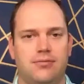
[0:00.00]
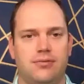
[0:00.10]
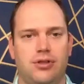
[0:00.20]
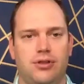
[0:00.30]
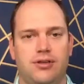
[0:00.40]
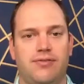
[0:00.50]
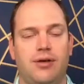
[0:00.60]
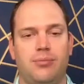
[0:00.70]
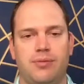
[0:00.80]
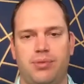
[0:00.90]
the
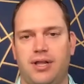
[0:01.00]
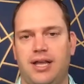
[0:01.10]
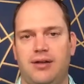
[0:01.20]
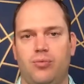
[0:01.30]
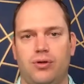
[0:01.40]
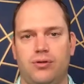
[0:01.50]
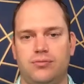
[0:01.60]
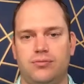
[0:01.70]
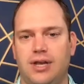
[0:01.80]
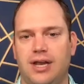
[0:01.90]
development plan
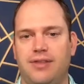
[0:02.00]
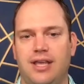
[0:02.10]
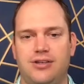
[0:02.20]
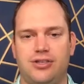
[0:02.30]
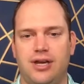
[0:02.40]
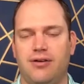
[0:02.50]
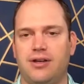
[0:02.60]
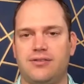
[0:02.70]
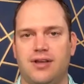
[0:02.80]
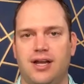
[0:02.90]
will have the engineering
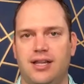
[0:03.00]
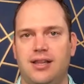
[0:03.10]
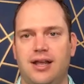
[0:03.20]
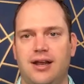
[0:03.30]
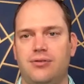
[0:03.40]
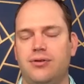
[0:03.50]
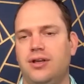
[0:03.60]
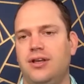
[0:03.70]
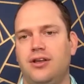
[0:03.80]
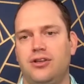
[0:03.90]
design in there
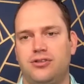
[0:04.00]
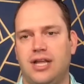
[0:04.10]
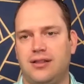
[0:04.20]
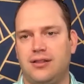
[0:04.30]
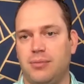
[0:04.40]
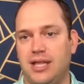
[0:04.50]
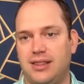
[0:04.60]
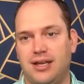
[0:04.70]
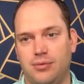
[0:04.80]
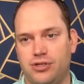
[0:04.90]
so that the
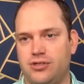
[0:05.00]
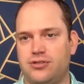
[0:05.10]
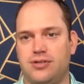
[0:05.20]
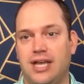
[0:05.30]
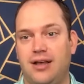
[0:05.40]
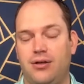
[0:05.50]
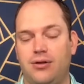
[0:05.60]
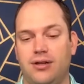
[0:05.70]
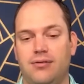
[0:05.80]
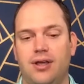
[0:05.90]
methane emissions are down.
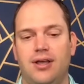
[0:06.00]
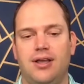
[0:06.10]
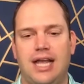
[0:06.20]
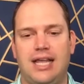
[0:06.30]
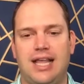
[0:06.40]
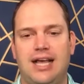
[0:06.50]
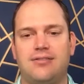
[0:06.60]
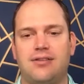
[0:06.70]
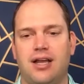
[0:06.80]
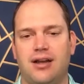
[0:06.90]
And
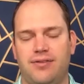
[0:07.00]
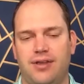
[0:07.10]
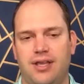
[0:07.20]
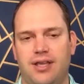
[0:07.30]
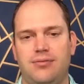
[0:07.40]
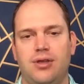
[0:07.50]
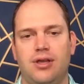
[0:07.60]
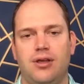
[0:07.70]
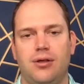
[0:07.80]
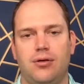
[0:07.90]
that's kind of a
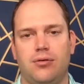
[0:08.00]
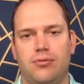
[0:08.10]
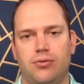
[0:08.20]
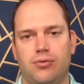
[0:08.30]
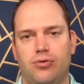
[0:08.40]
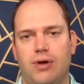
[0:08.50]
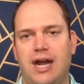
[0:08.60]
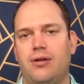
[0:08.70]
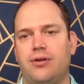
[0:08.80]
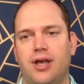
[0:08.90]

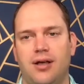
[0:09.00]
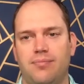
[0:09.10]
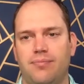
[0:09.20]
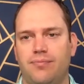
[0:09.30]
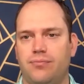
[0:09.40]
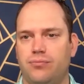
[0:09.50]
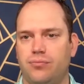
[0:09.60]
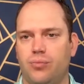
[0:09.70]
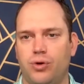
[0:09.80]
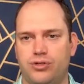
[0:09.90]
ground up,
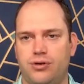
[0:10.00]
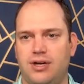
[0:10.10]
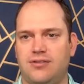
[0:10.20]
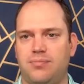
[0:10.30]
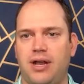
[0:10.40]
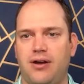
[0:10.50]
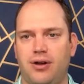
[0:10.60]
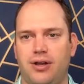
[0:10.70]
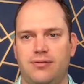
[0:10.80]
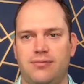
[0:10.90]
more
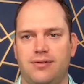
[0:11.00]
transparent